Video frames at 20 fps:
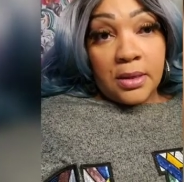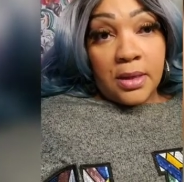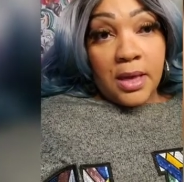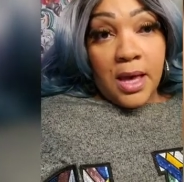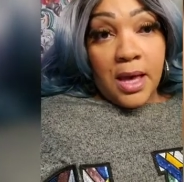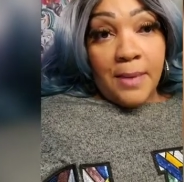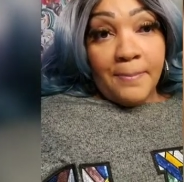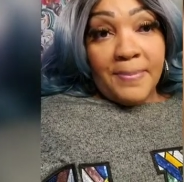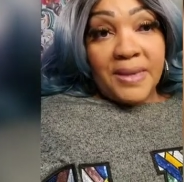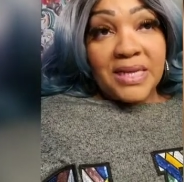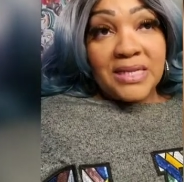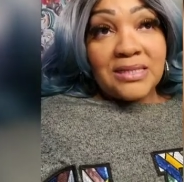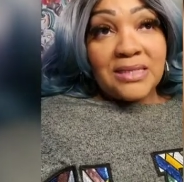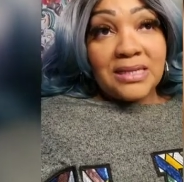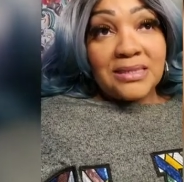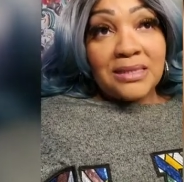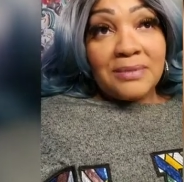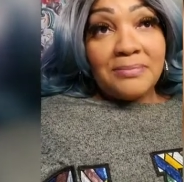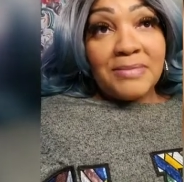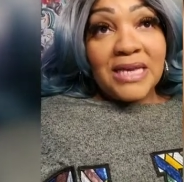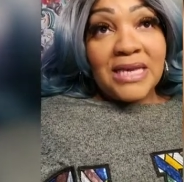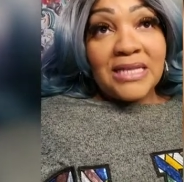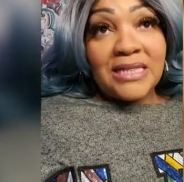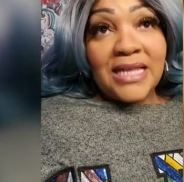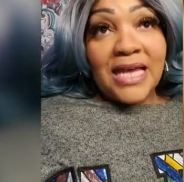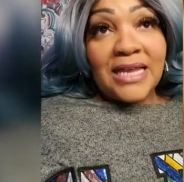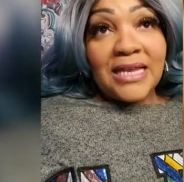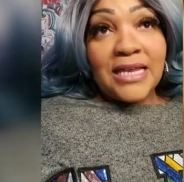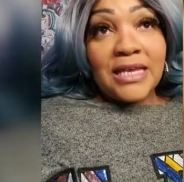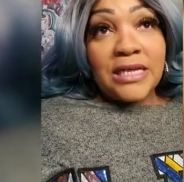Um, but it doesn't mean
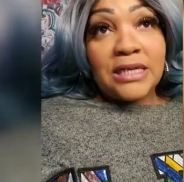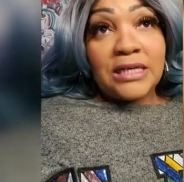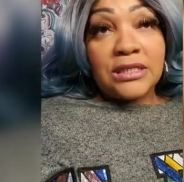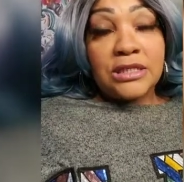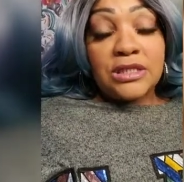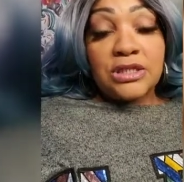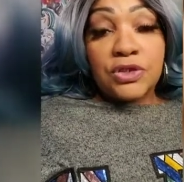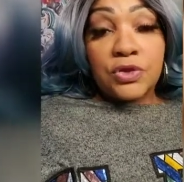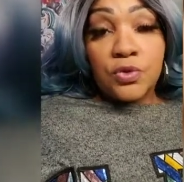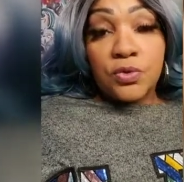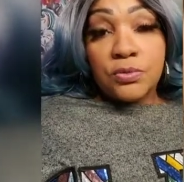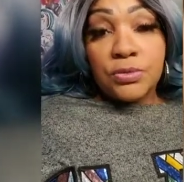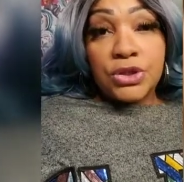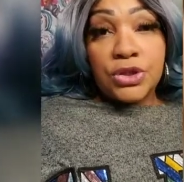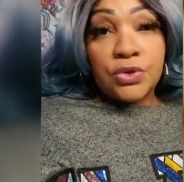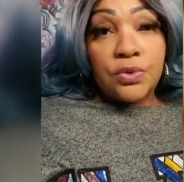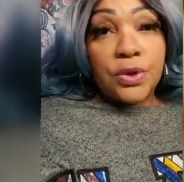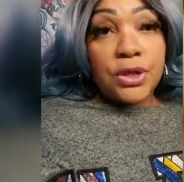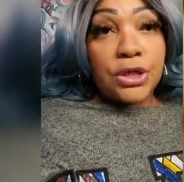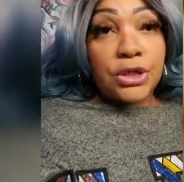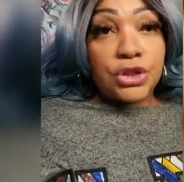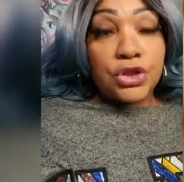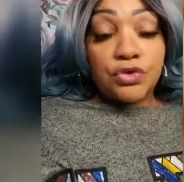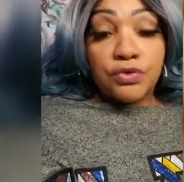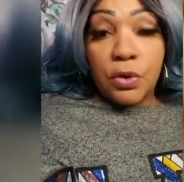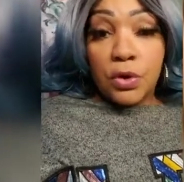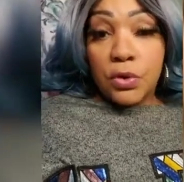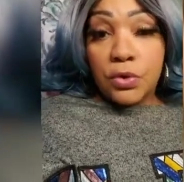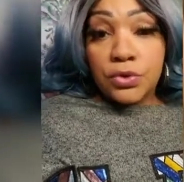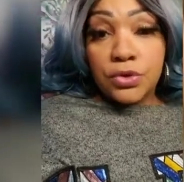that it consumes you, it
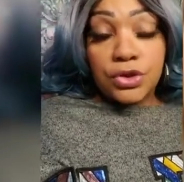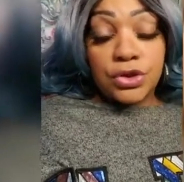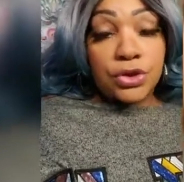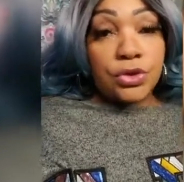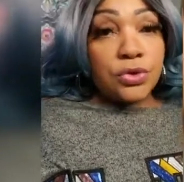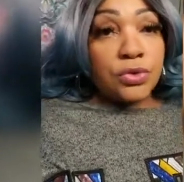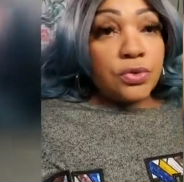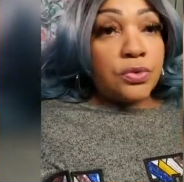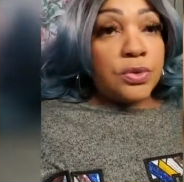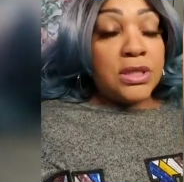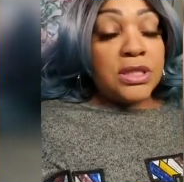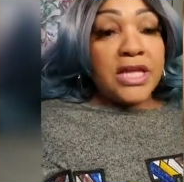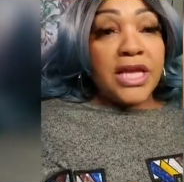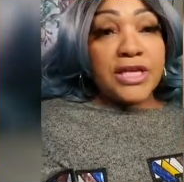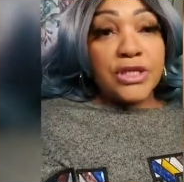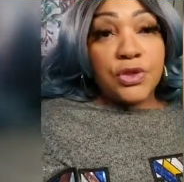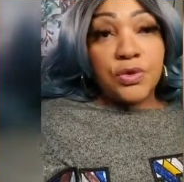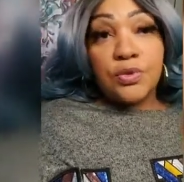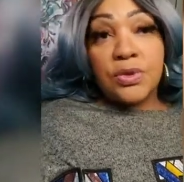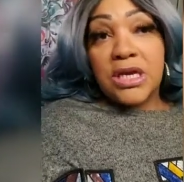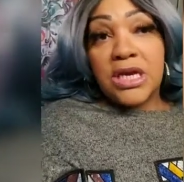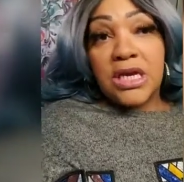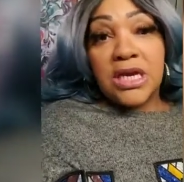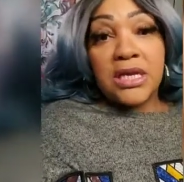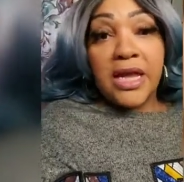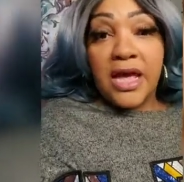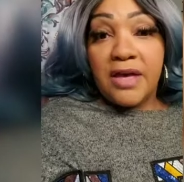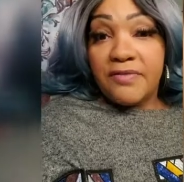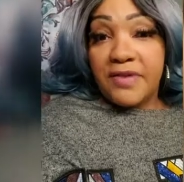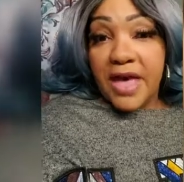controls you, and that you
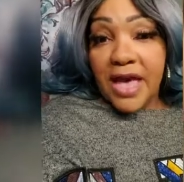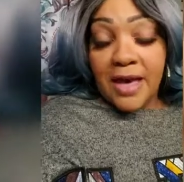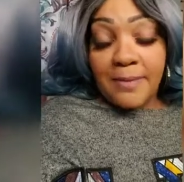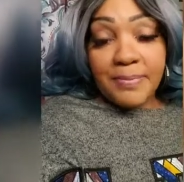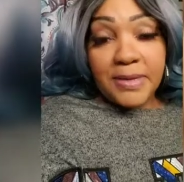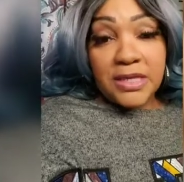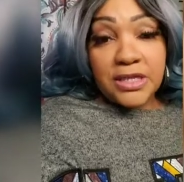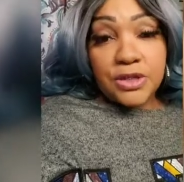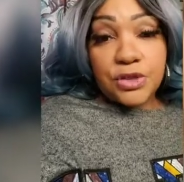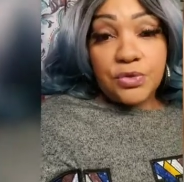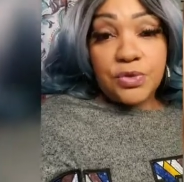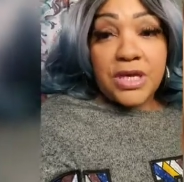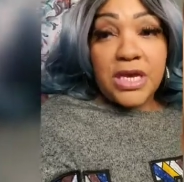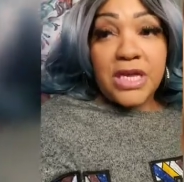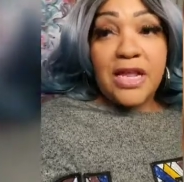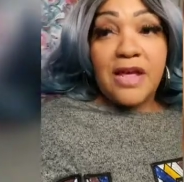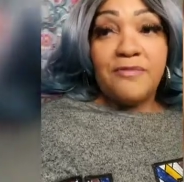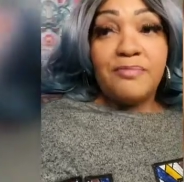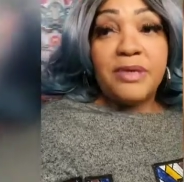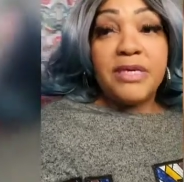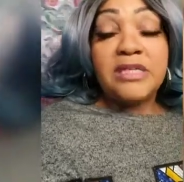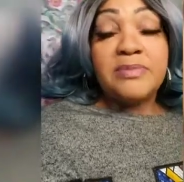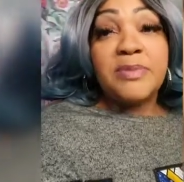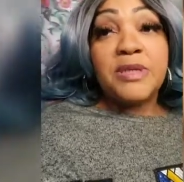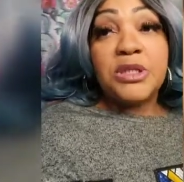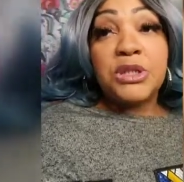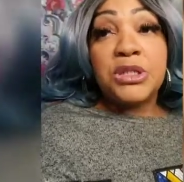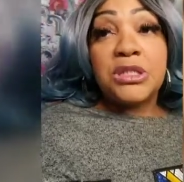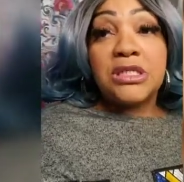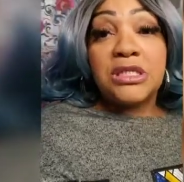can't have happiness and you can't have peace.
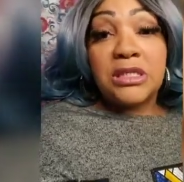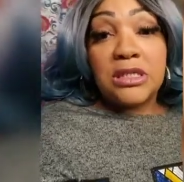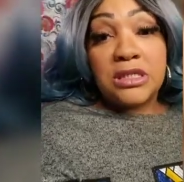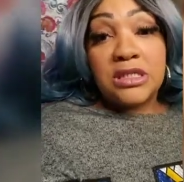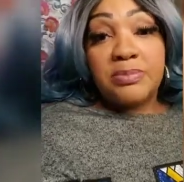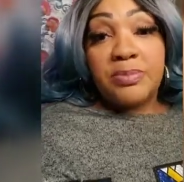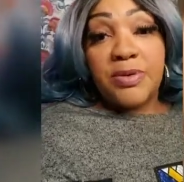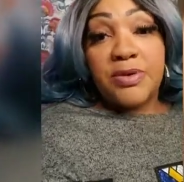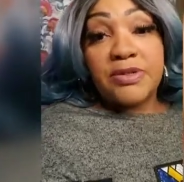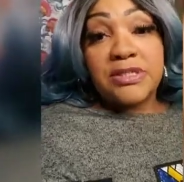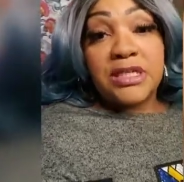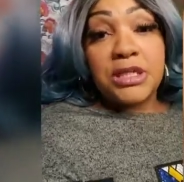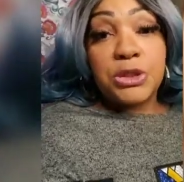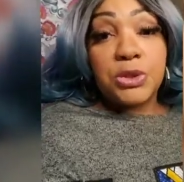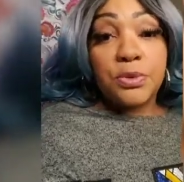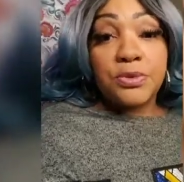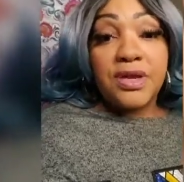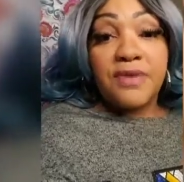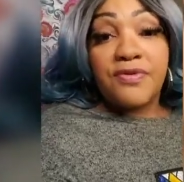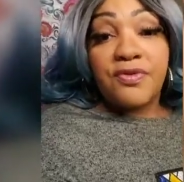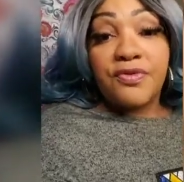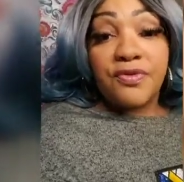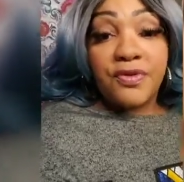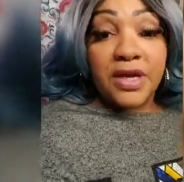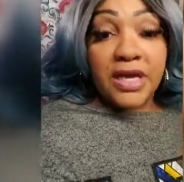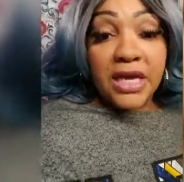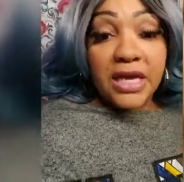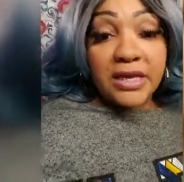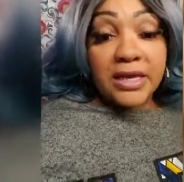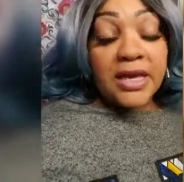But it's just an experience that you'll never
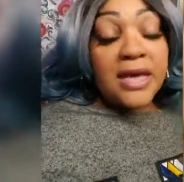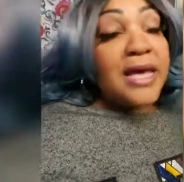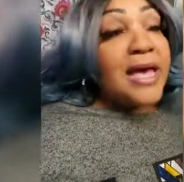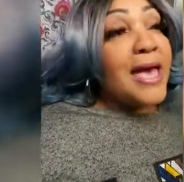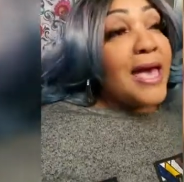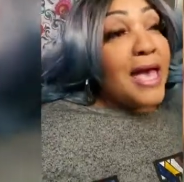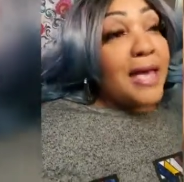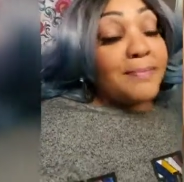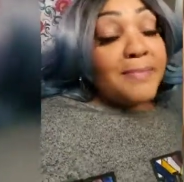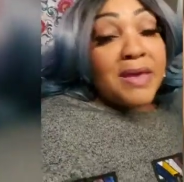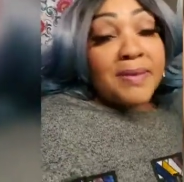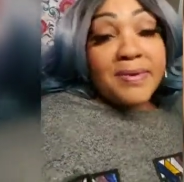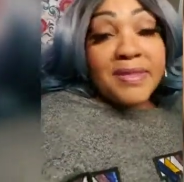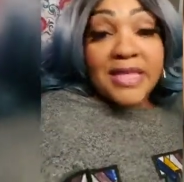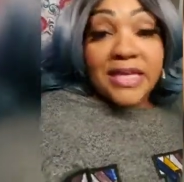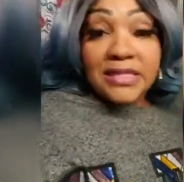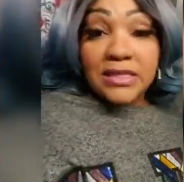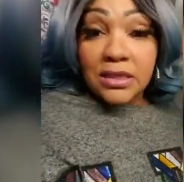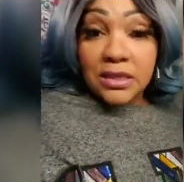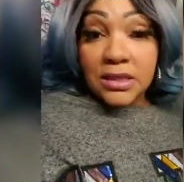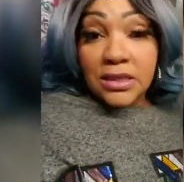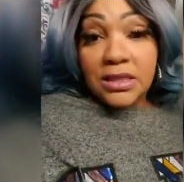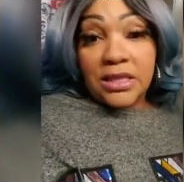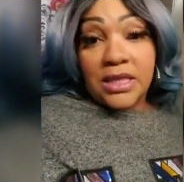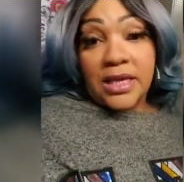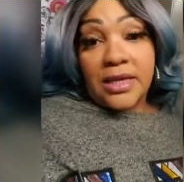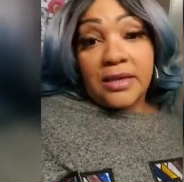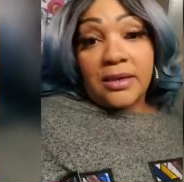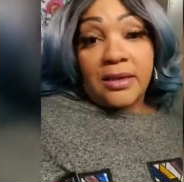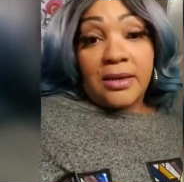forget. And maybe that's a good
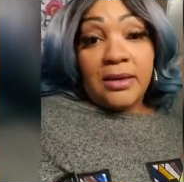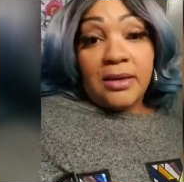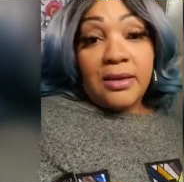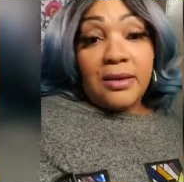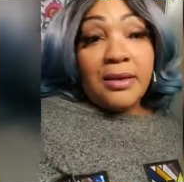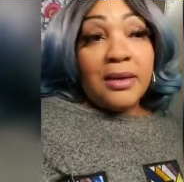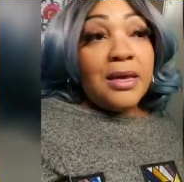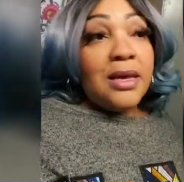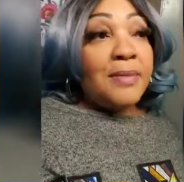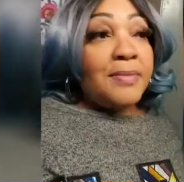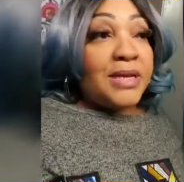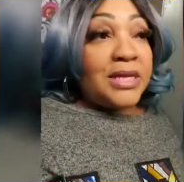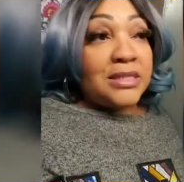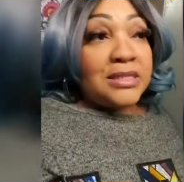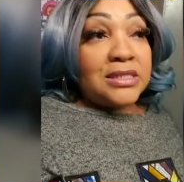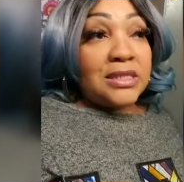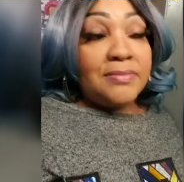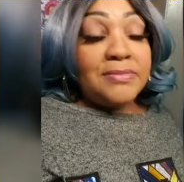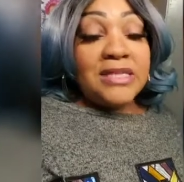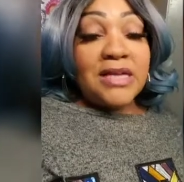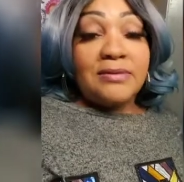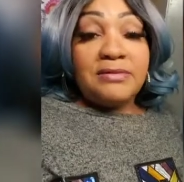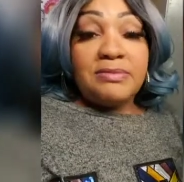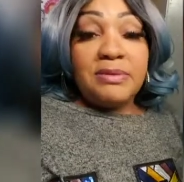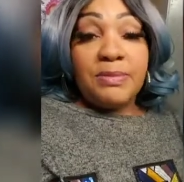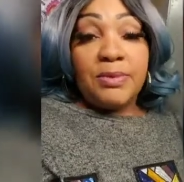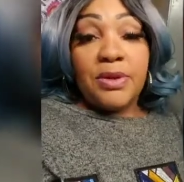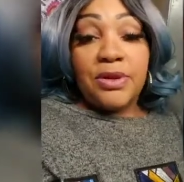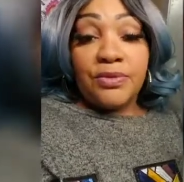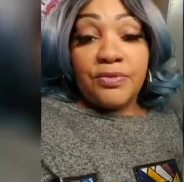thing. Because sometimes
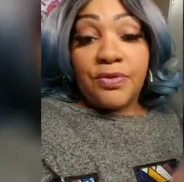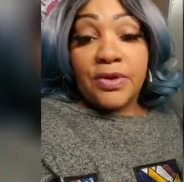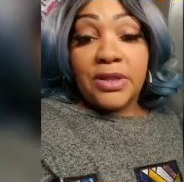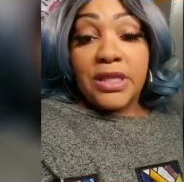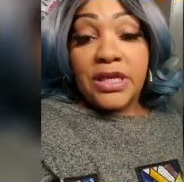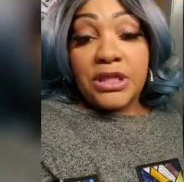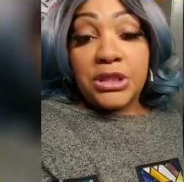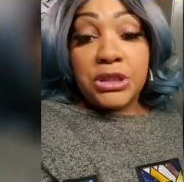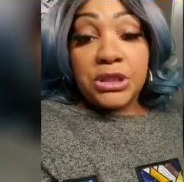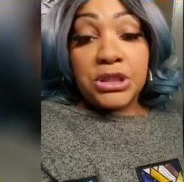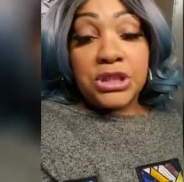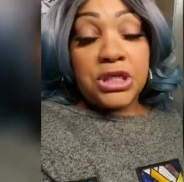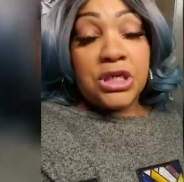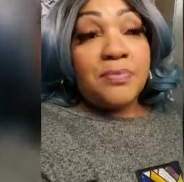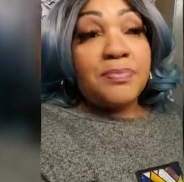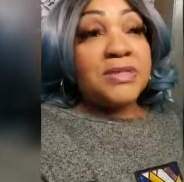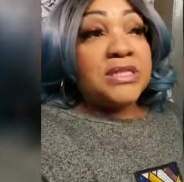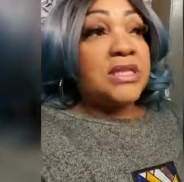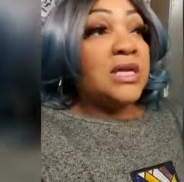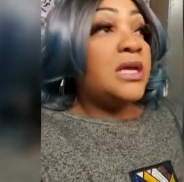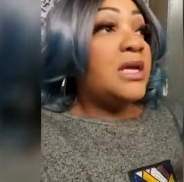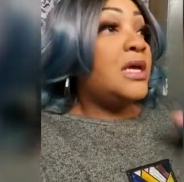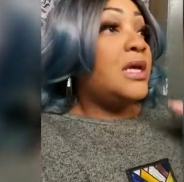people in relationships